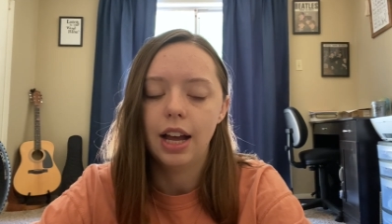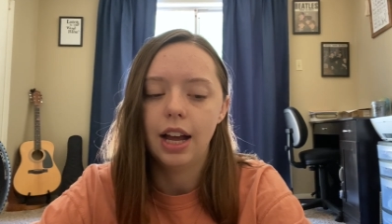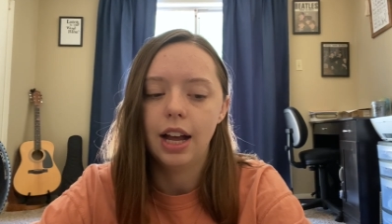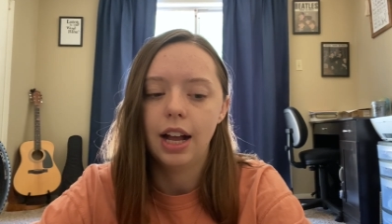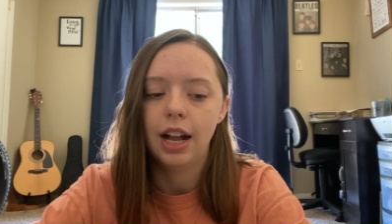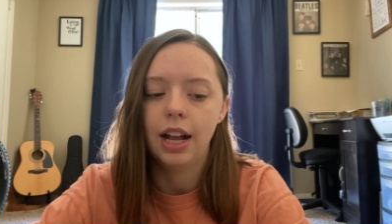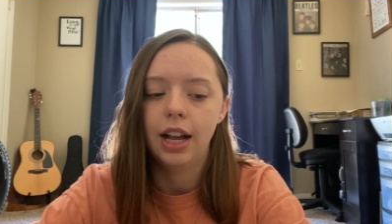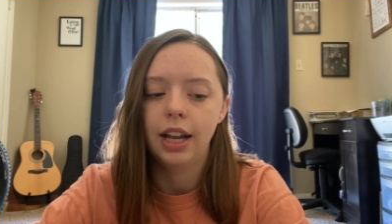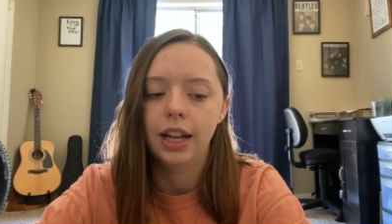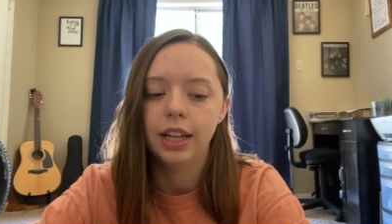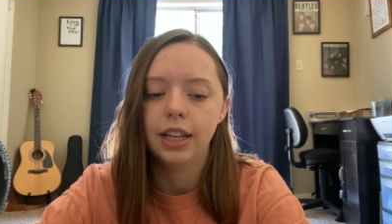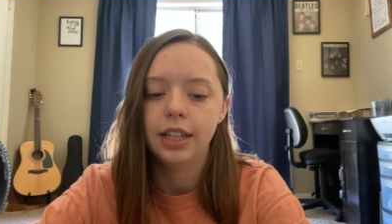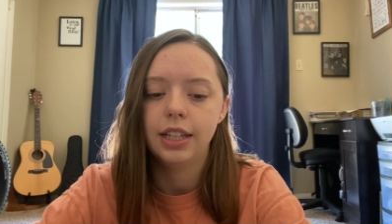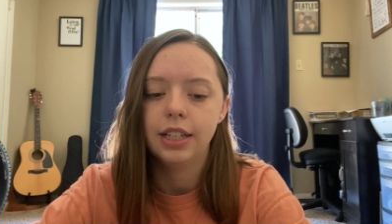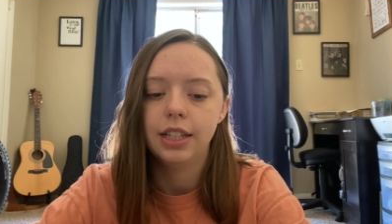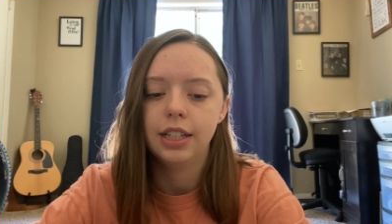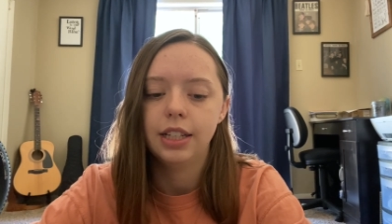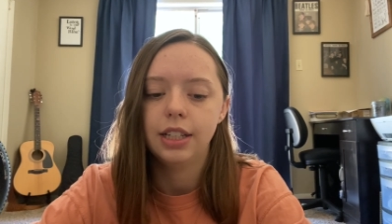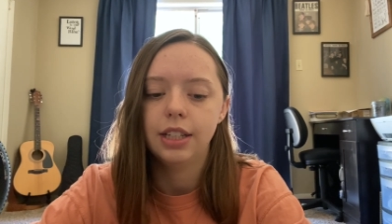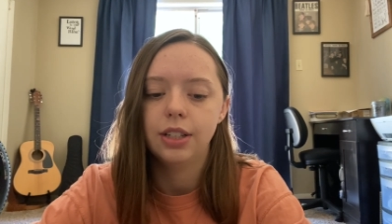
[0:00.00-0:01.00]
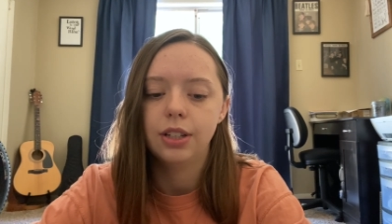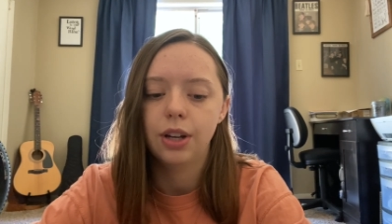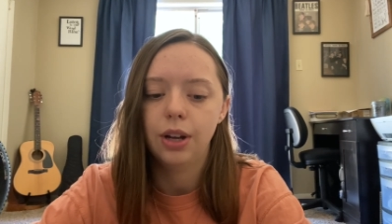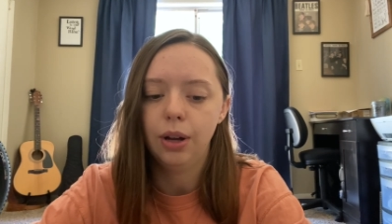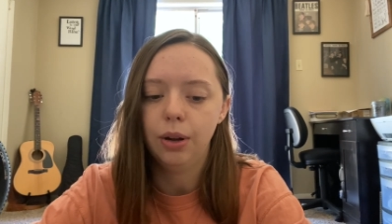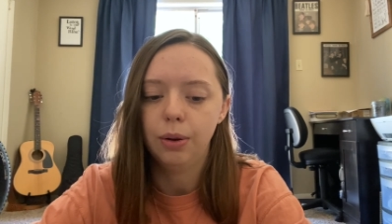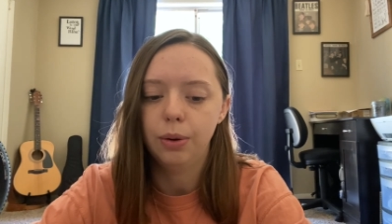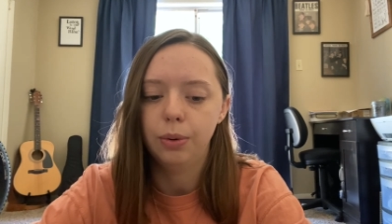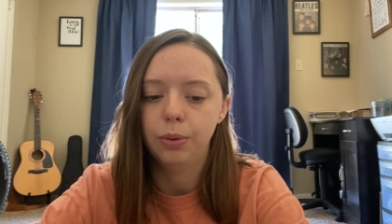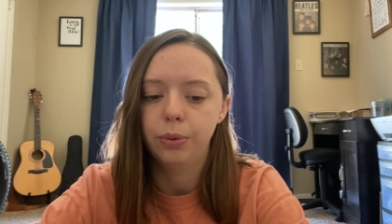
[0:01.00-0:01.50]
I
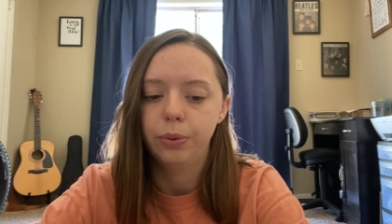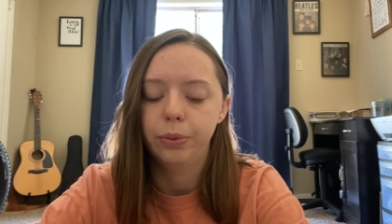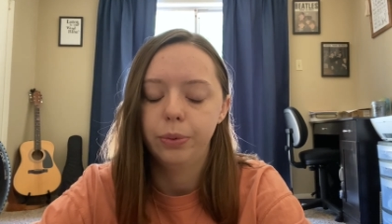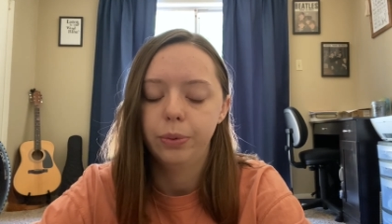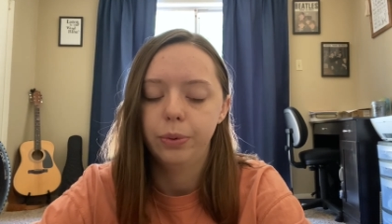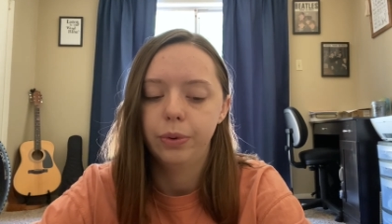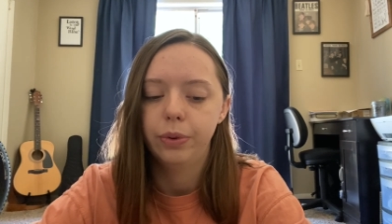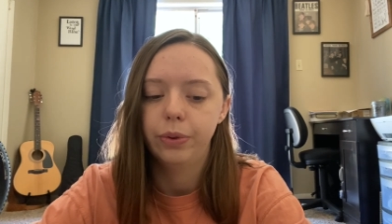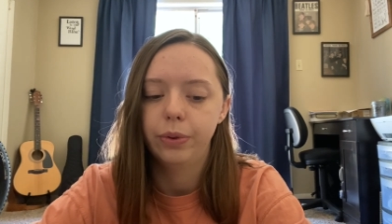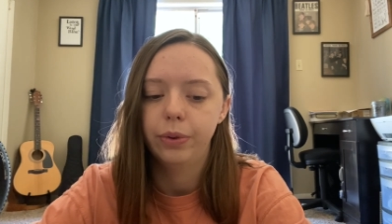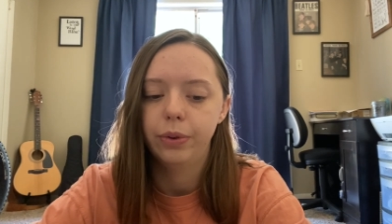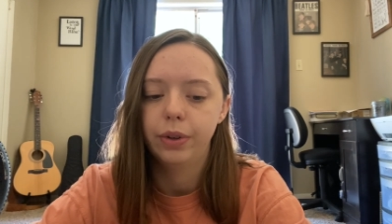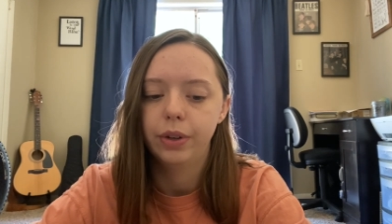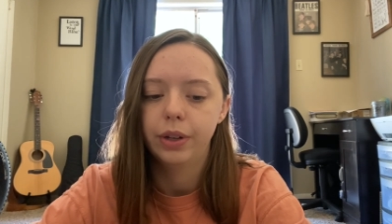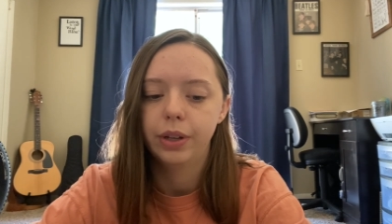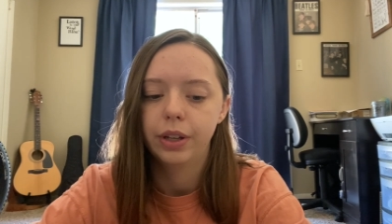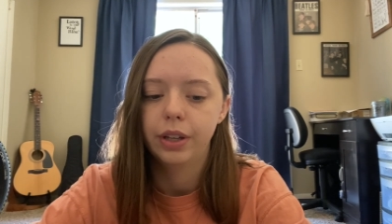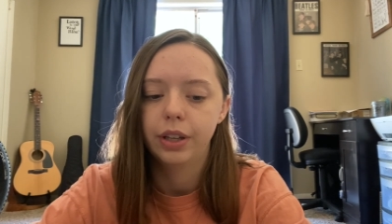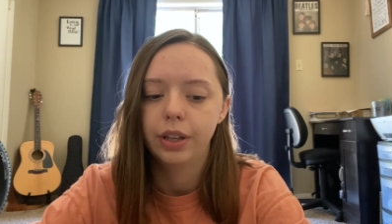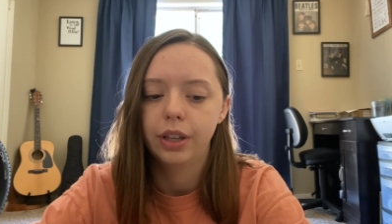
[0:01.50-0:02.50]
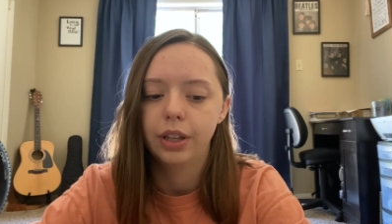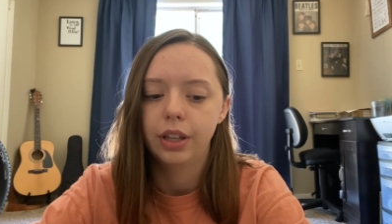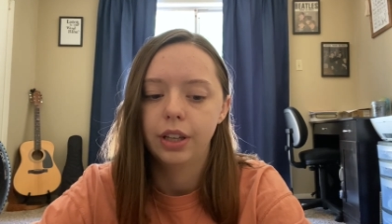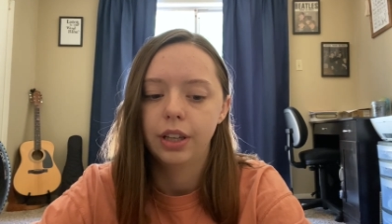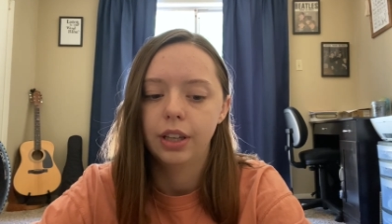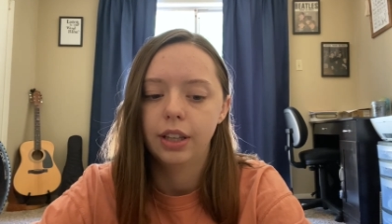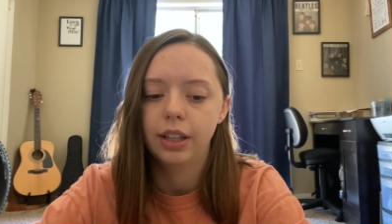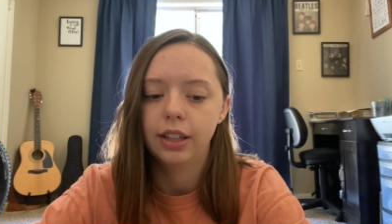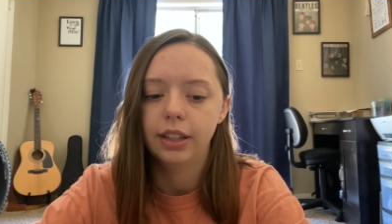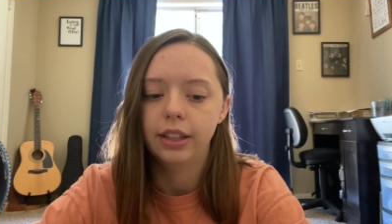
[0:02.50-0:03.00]
know
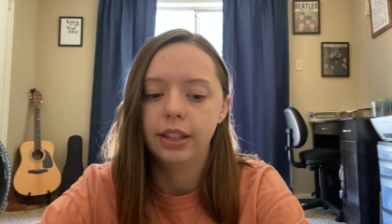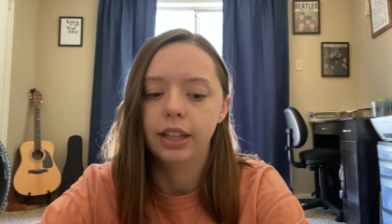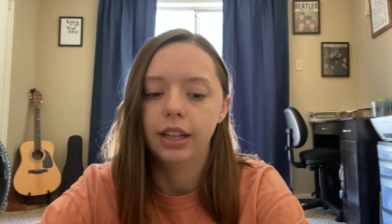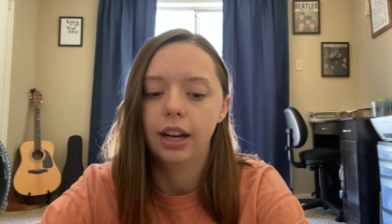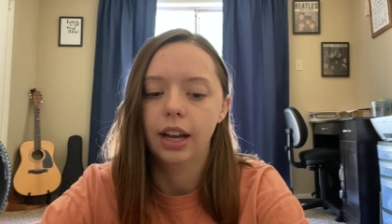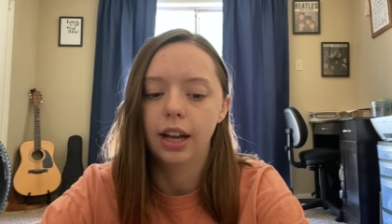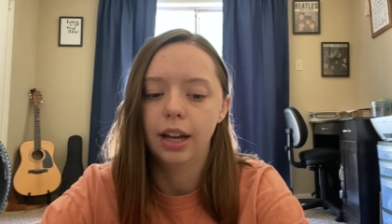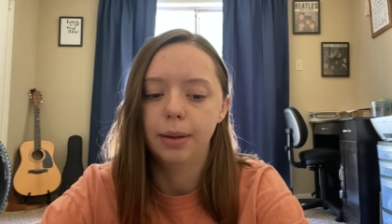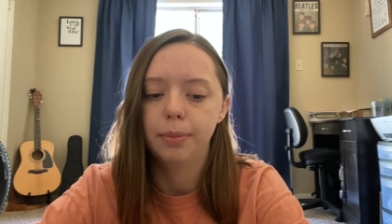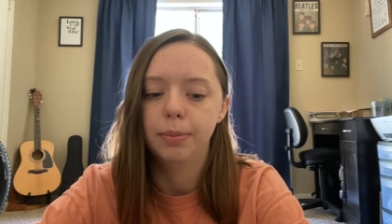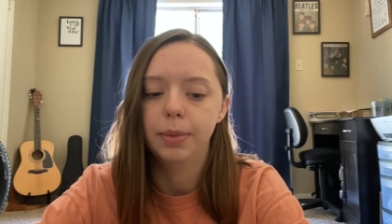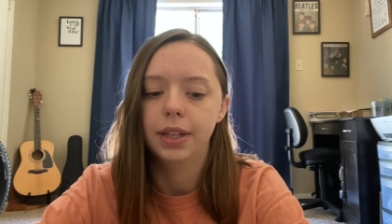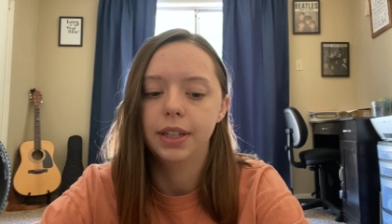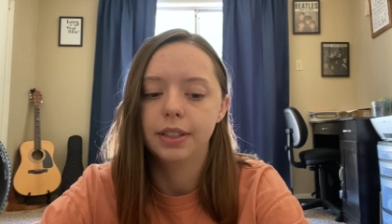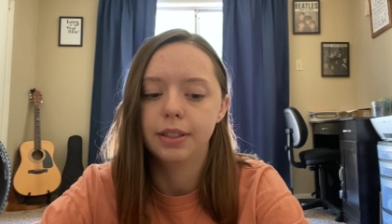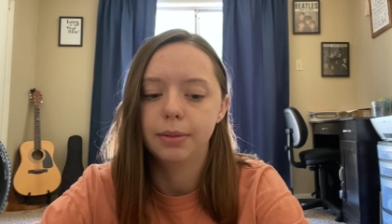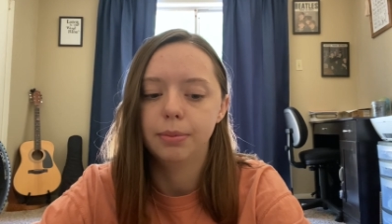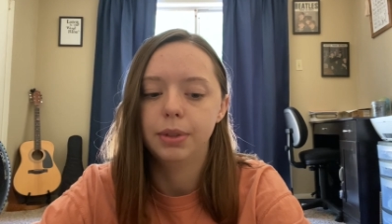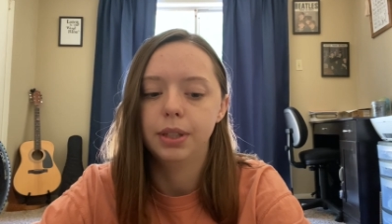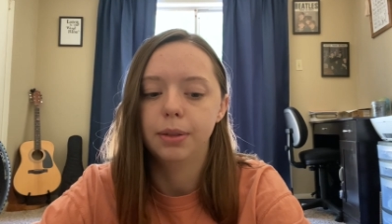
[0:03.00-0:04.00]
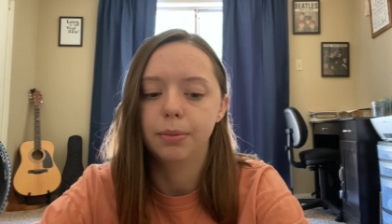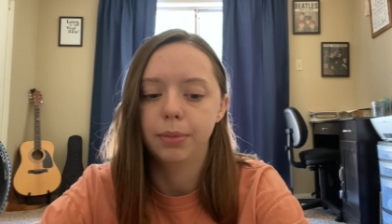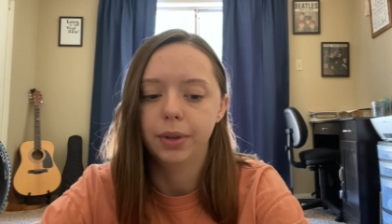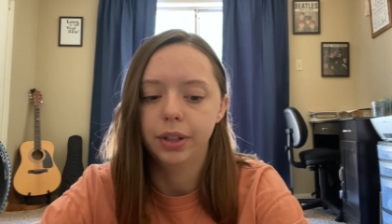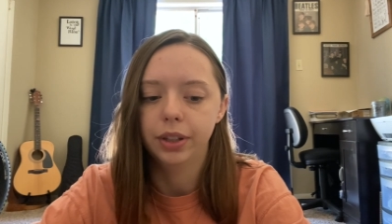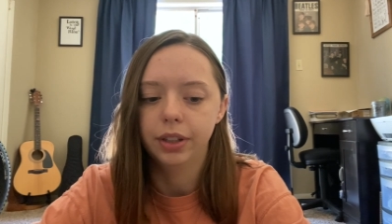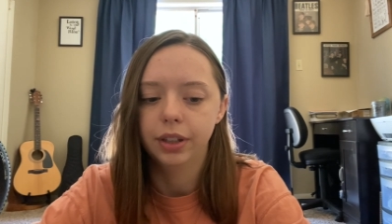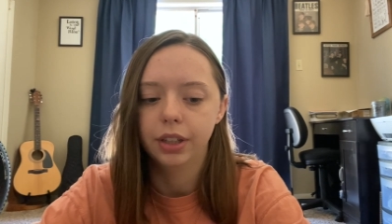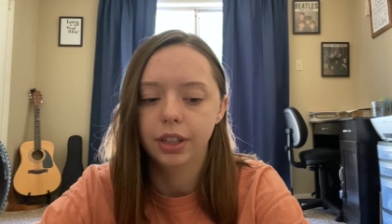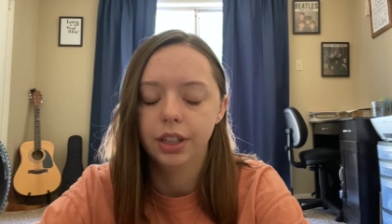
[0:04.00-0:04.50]
that I'm meant to be a
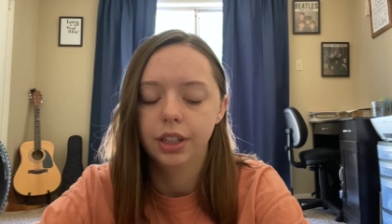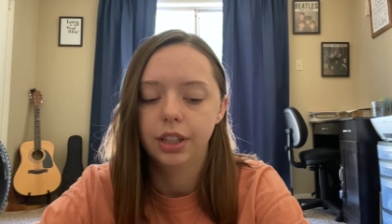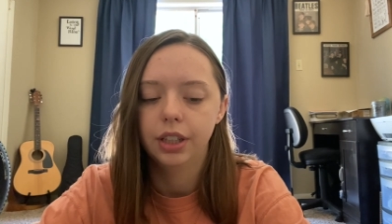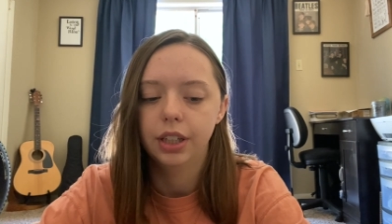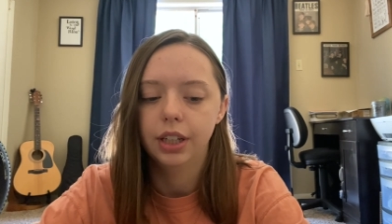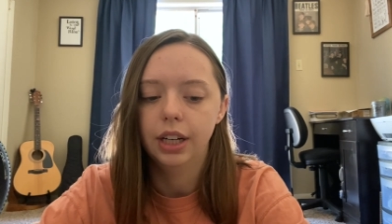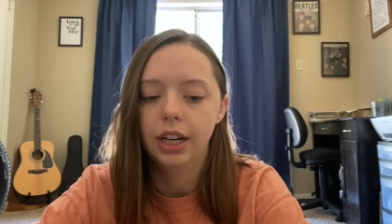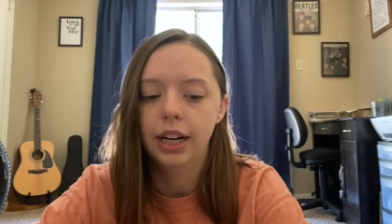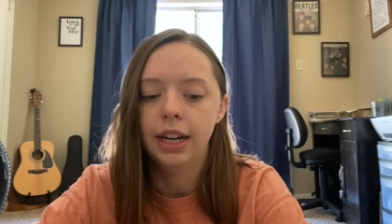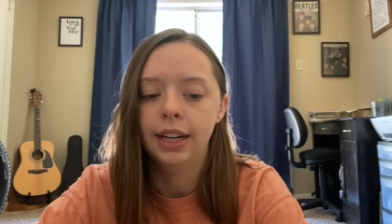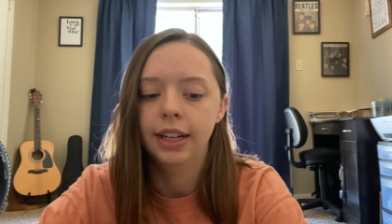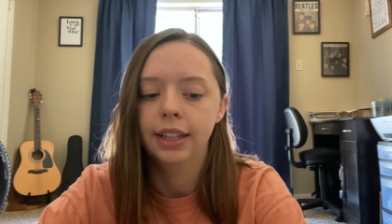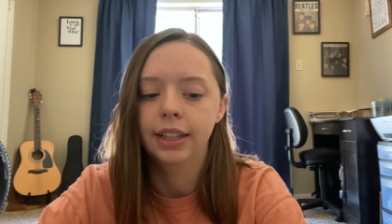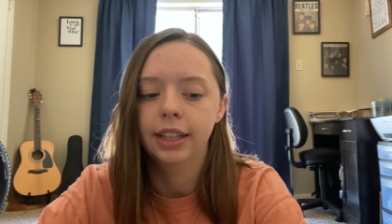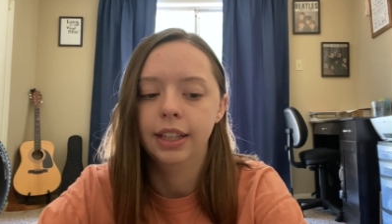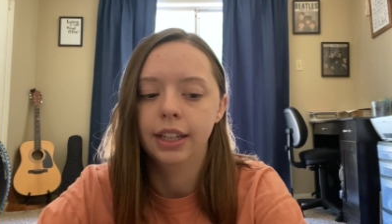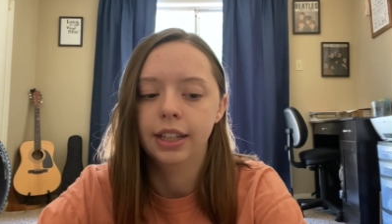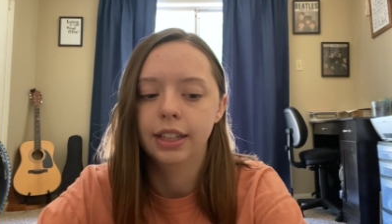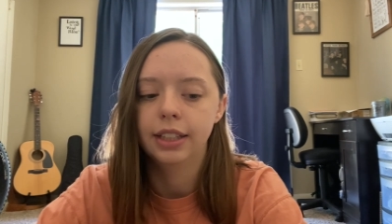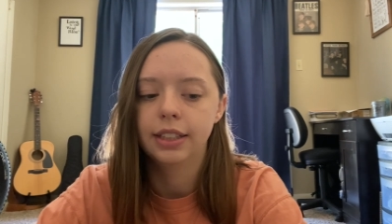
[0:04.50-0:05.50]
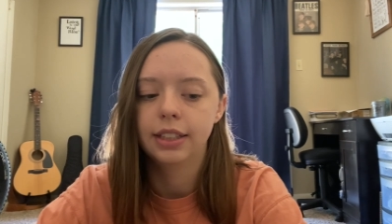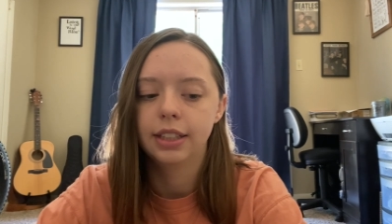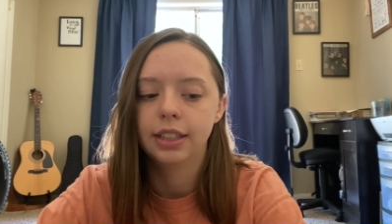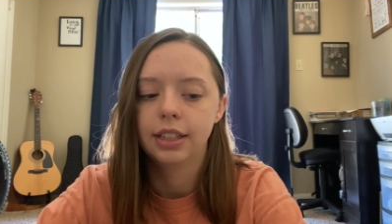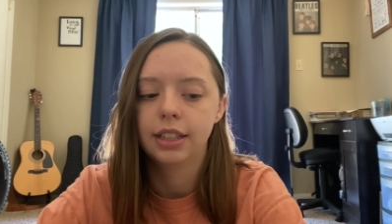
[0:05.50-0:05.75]
mother and that